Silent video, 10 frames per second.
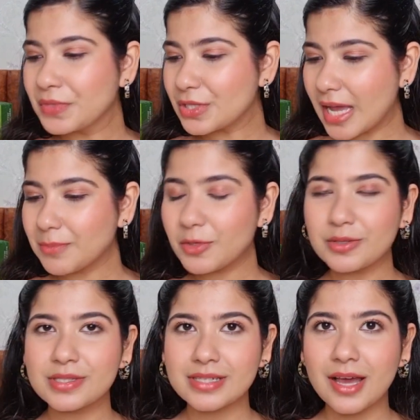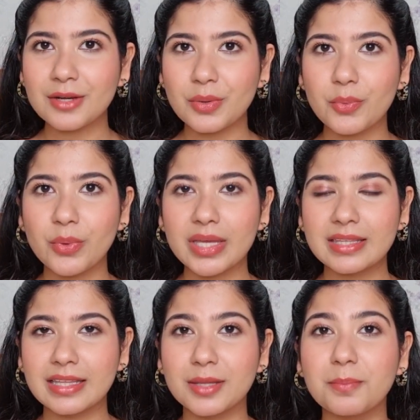So I'm going to start
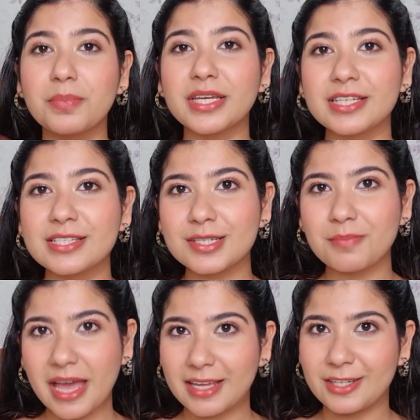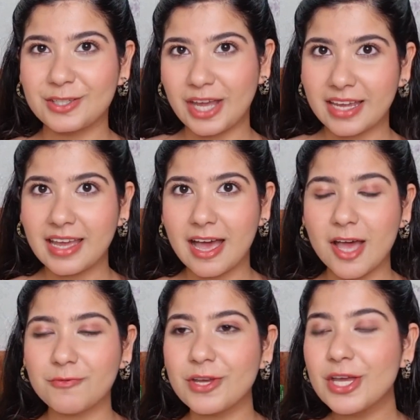with the biggest package I
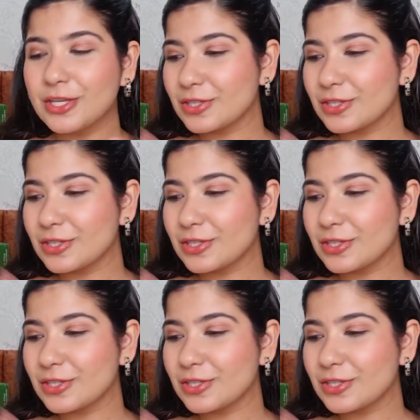have.